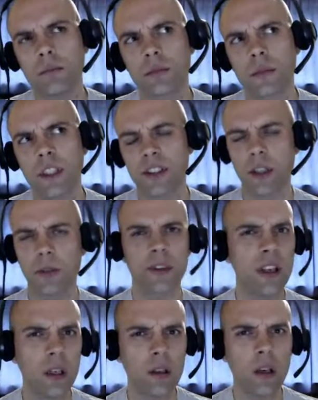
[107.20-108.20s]
this seems
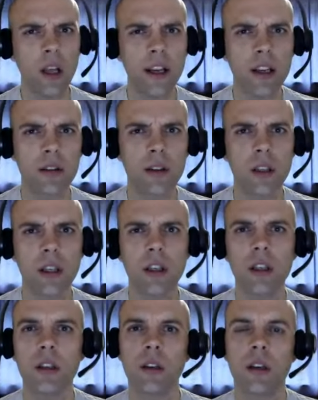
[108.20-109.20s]
a little like
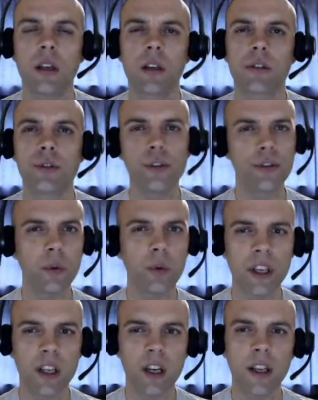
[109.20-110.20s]
the Groovy
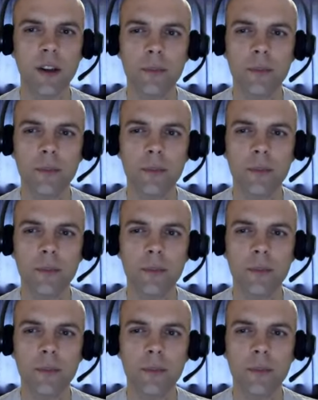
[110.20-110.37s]
Weekly,